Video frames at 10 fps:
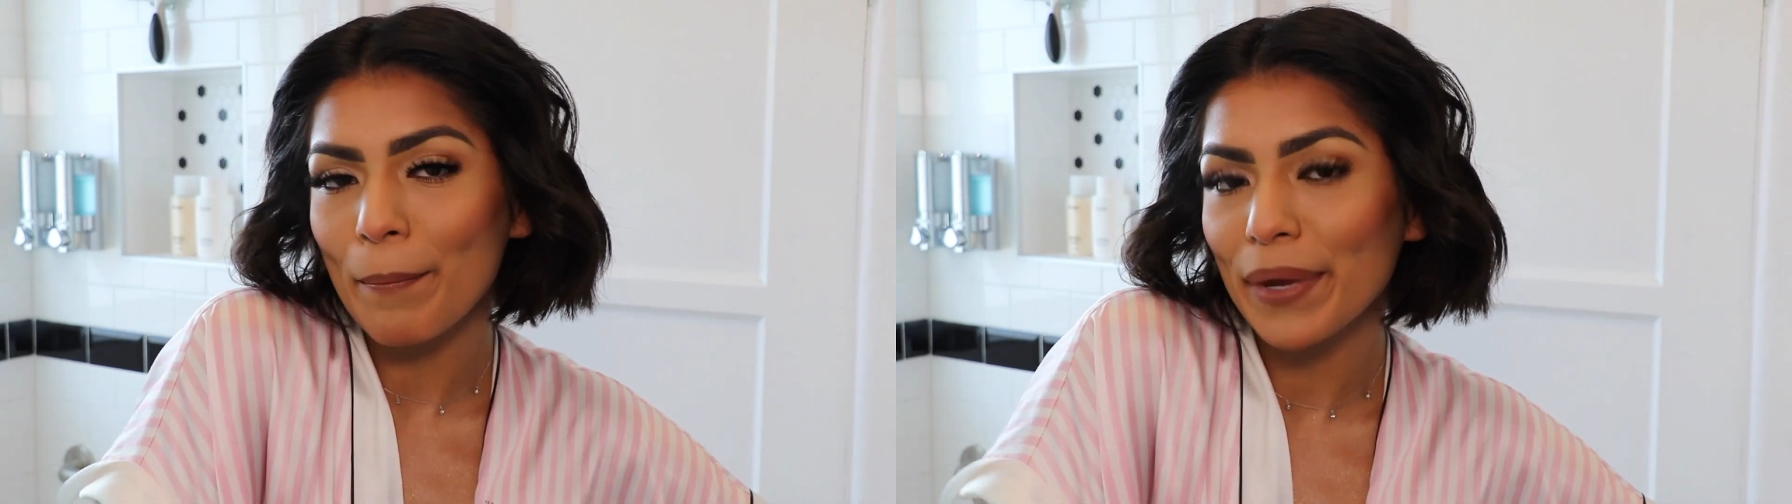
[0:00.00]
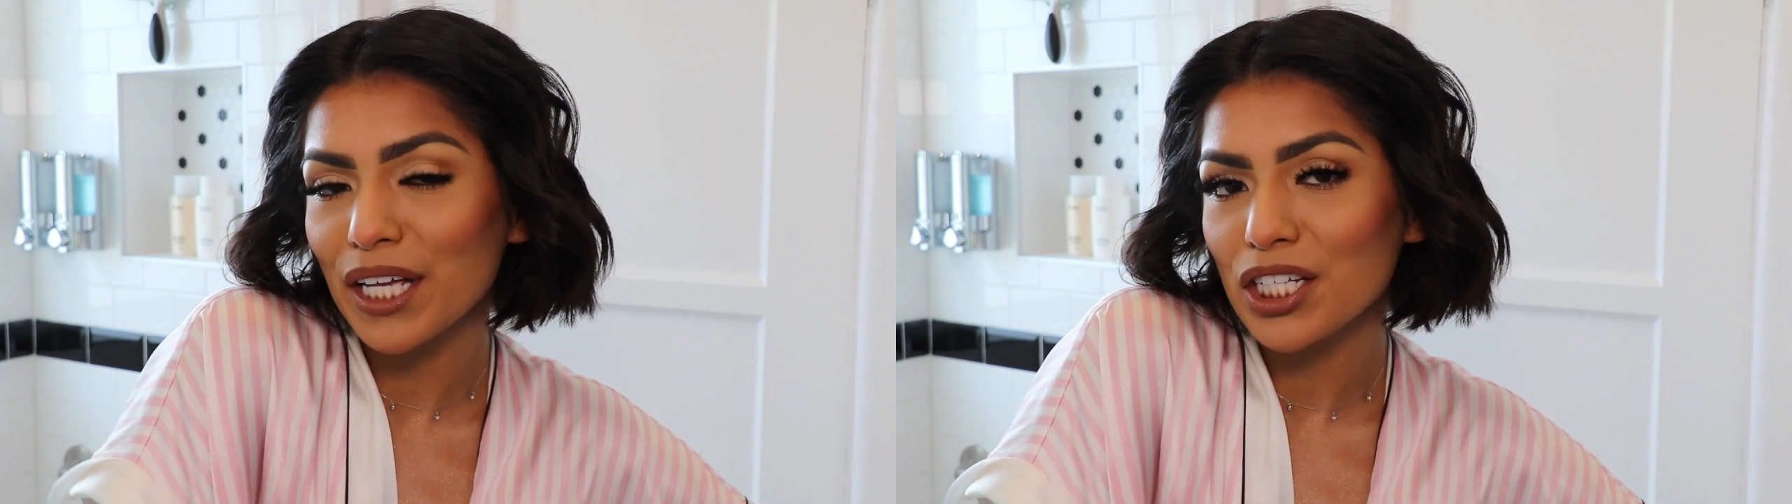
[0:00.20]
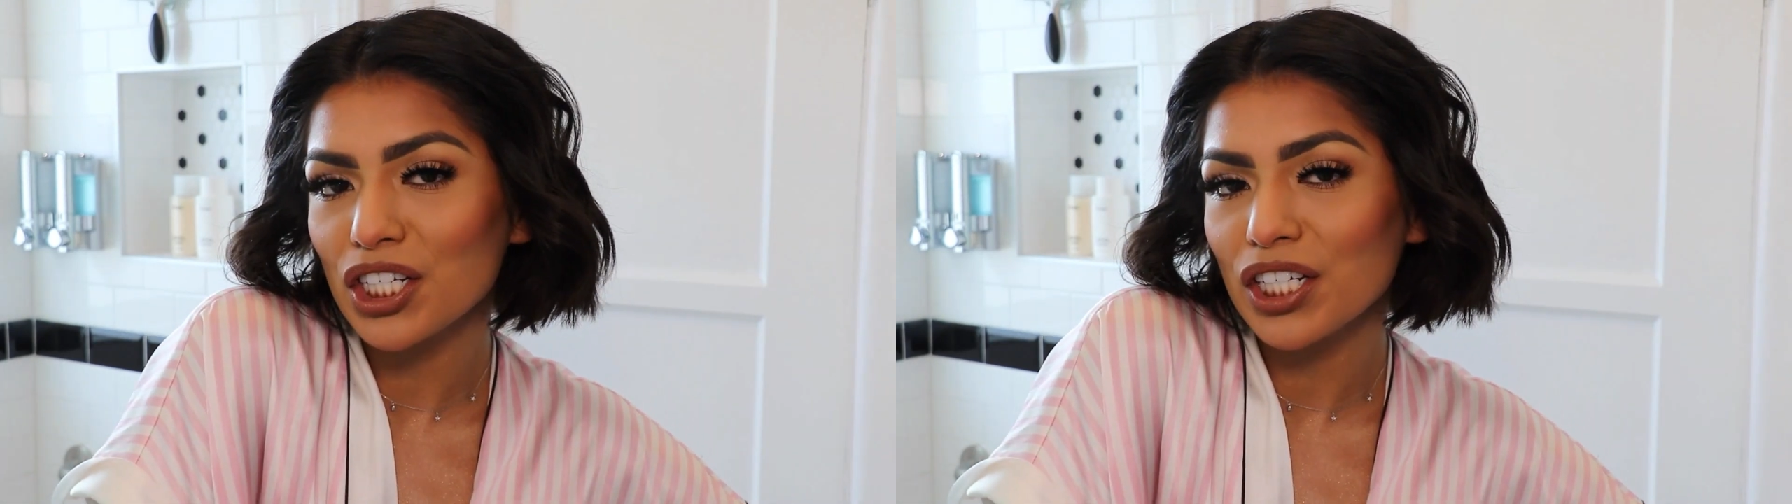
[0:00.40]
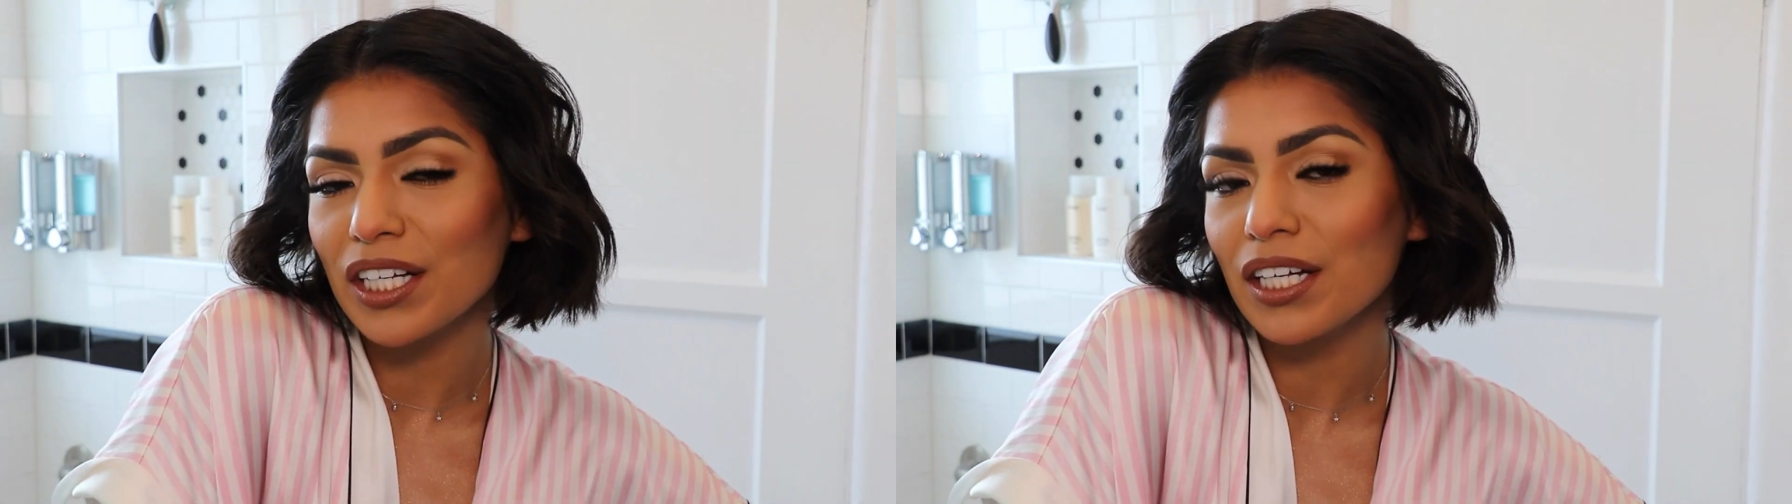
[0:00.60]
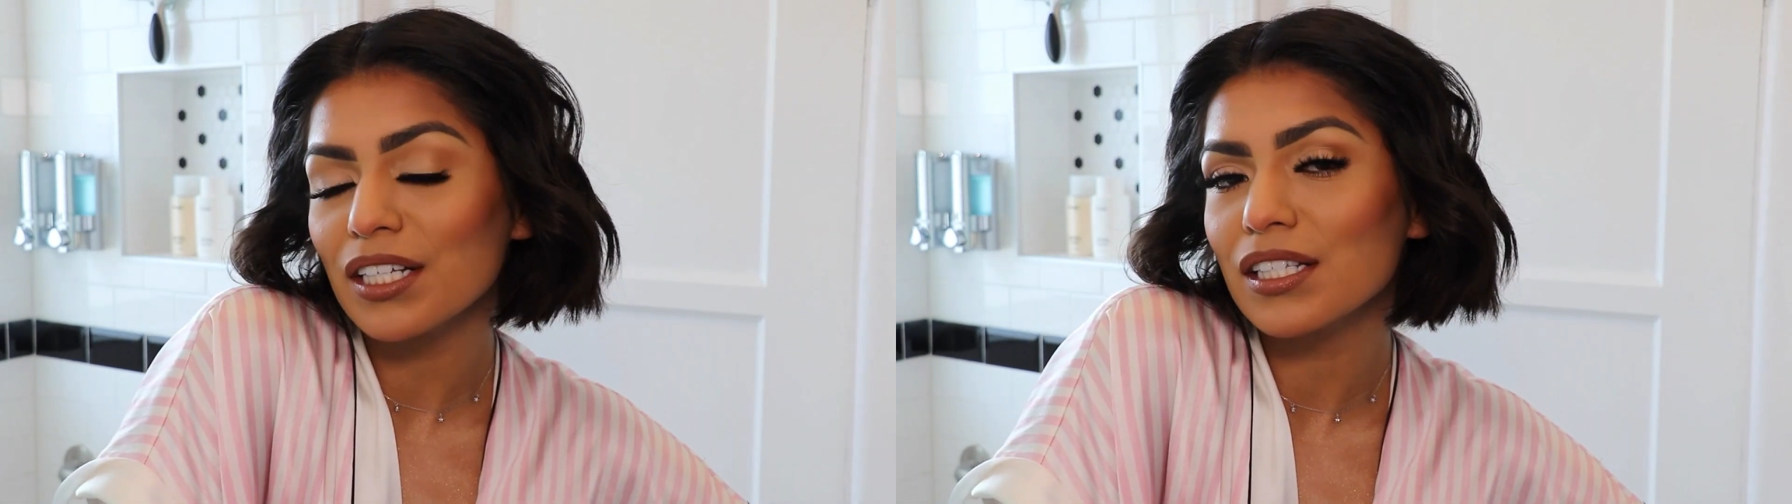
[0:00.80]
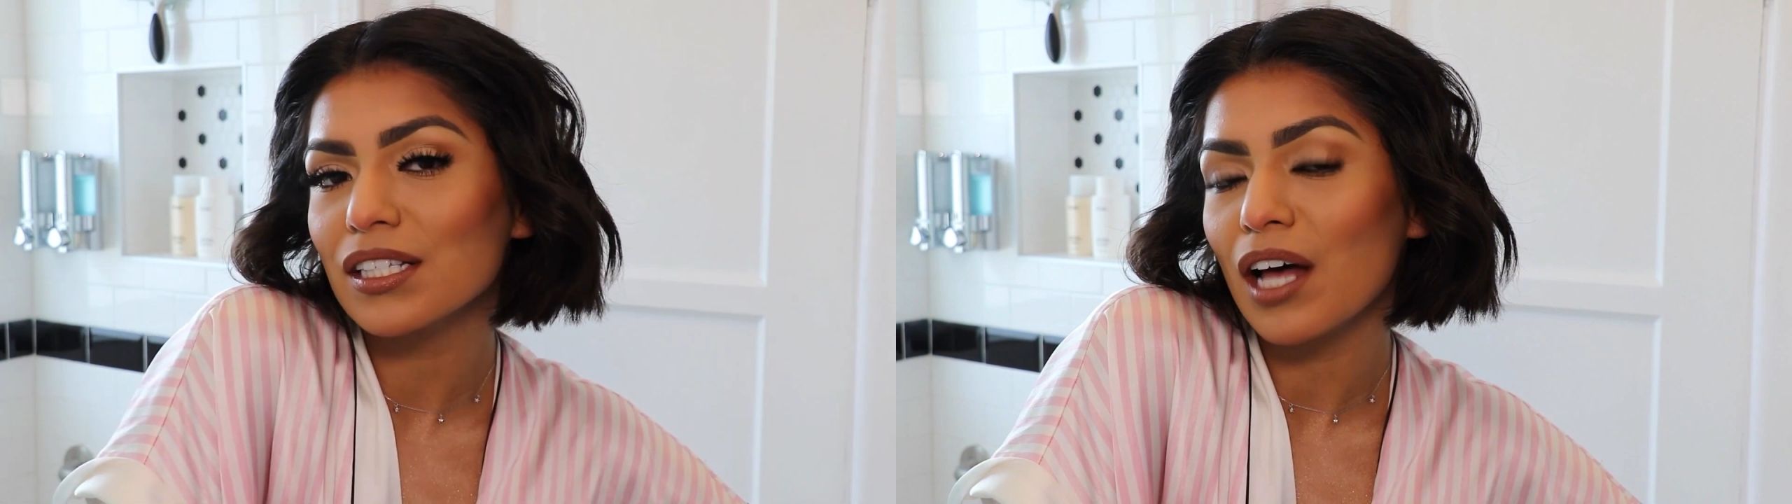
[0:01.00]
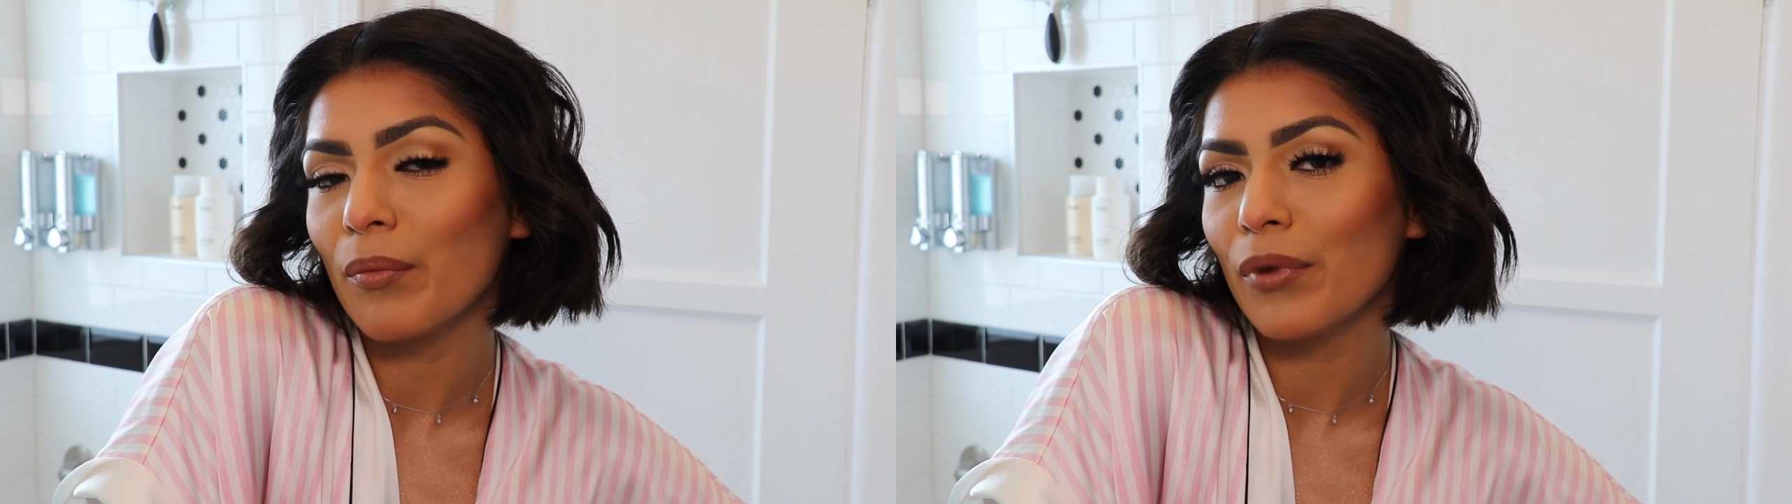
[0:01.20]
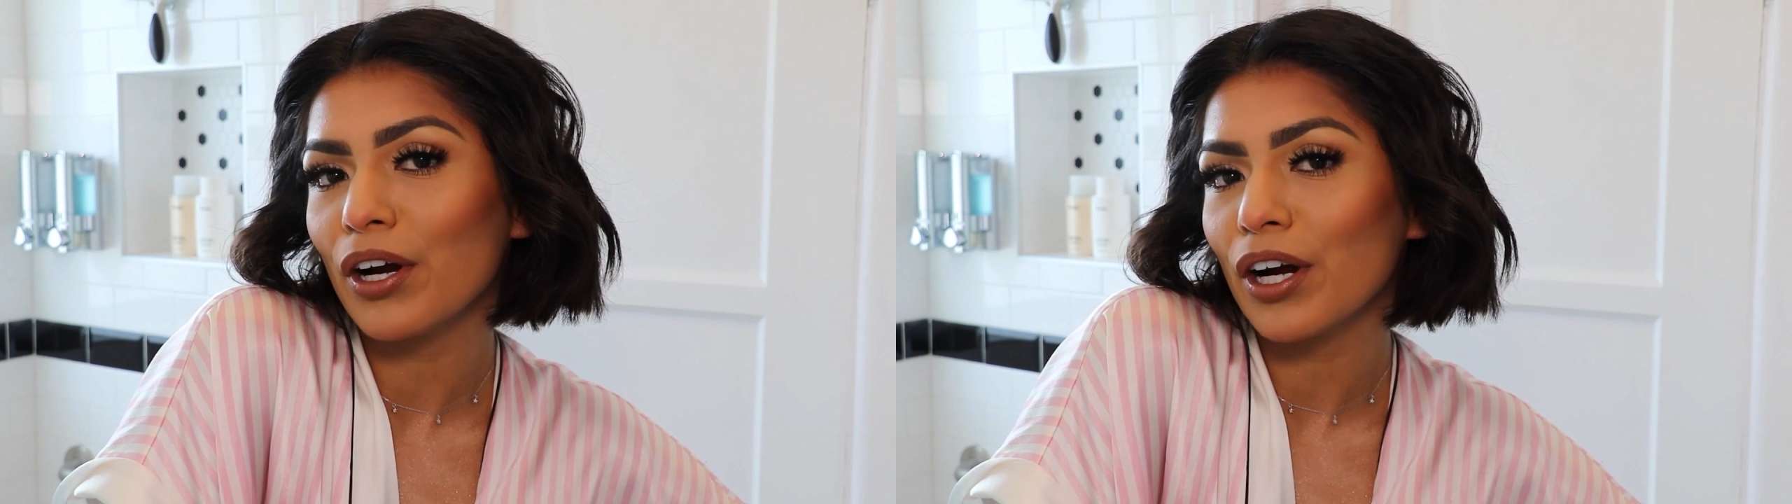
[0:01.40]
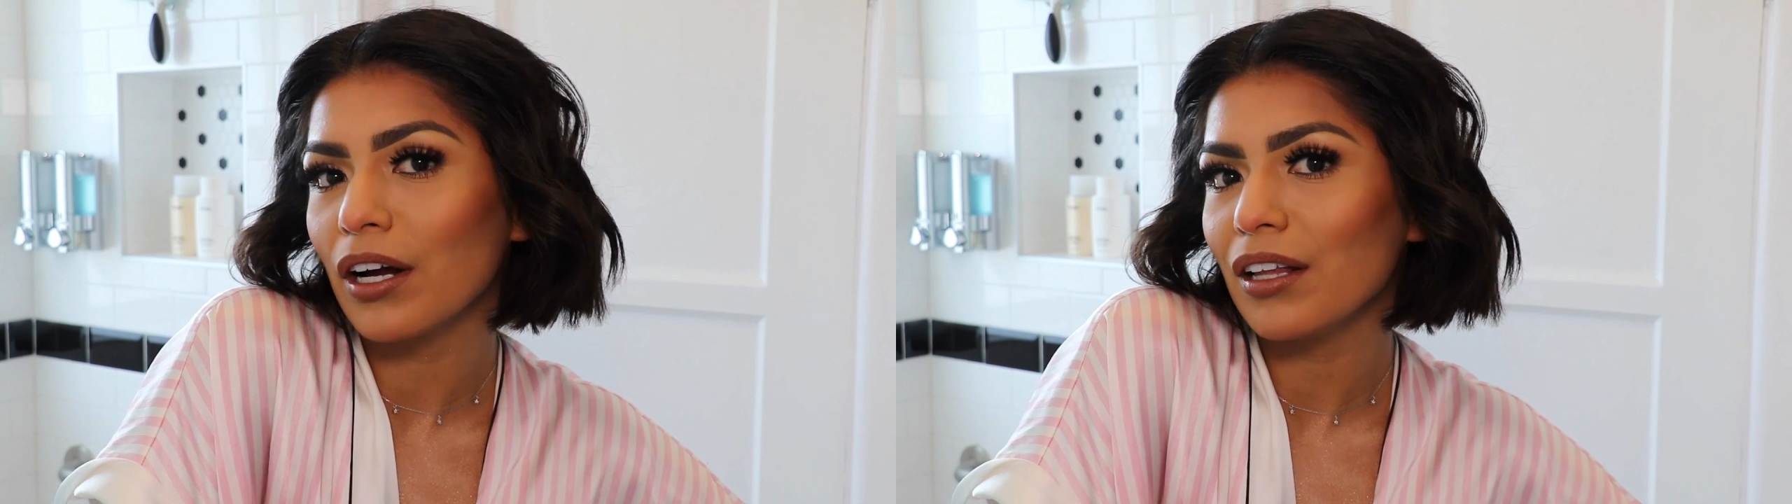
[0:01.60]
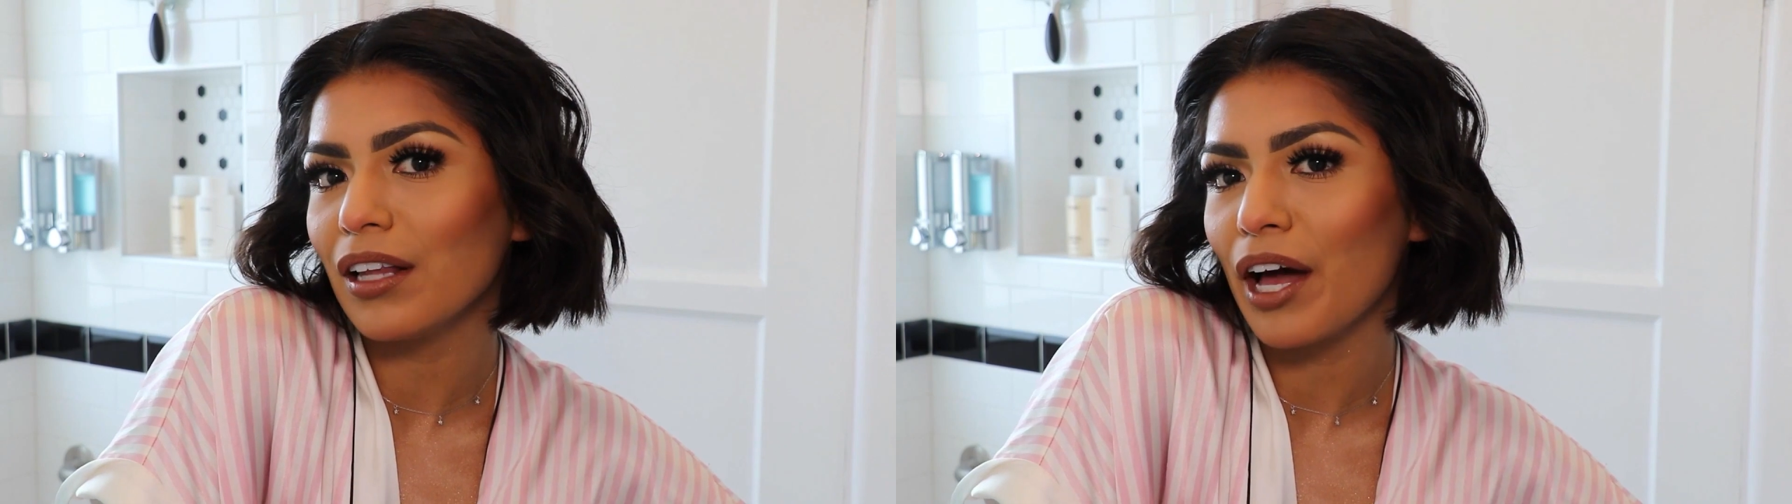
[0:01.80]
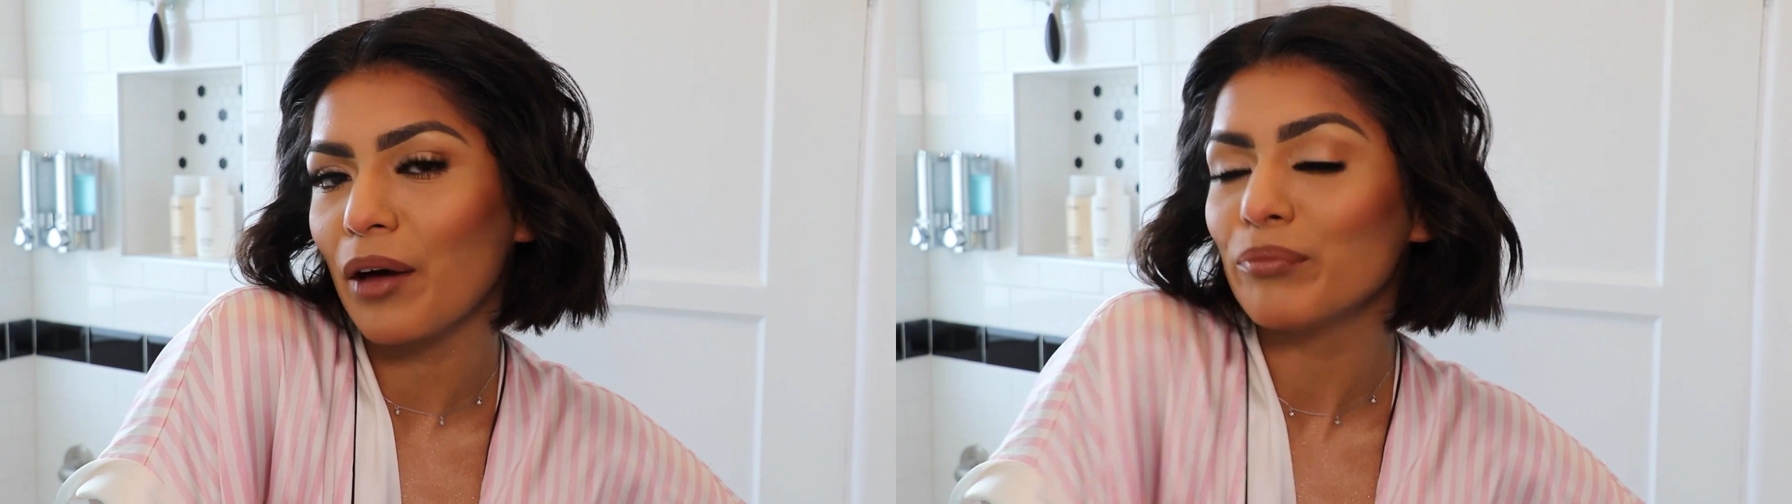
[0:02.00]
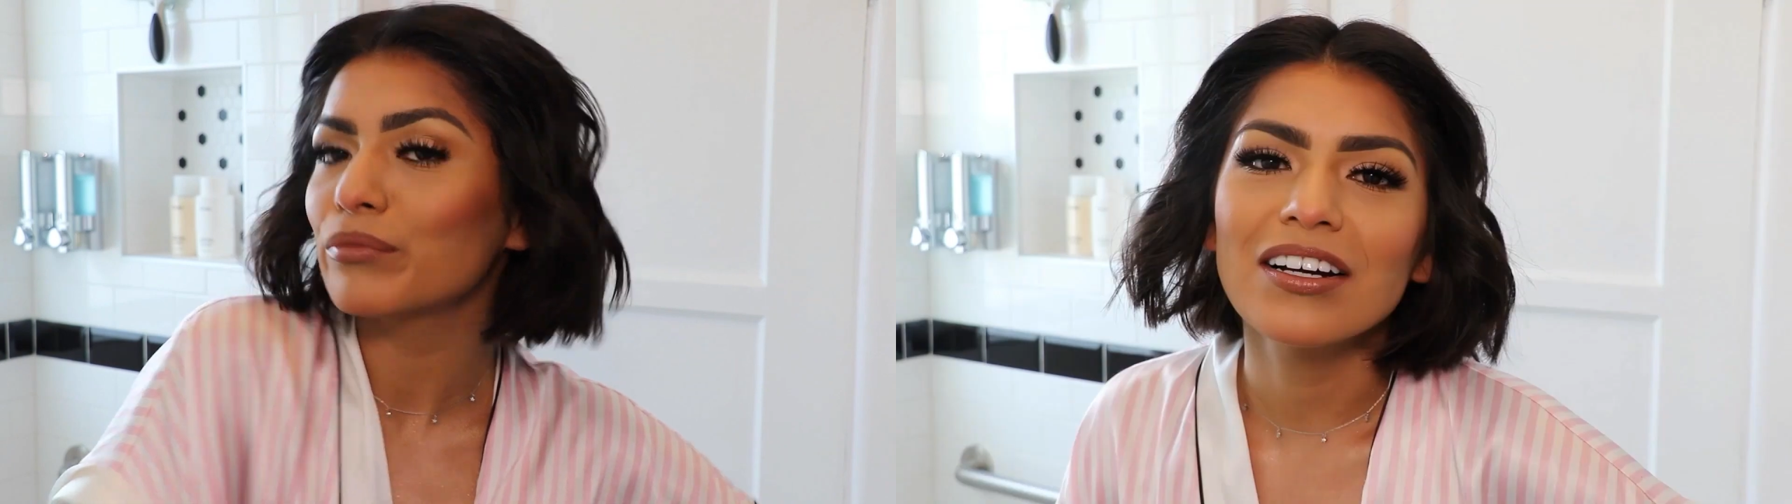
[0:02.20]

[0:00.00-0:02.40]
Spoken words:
beachy, summer glam.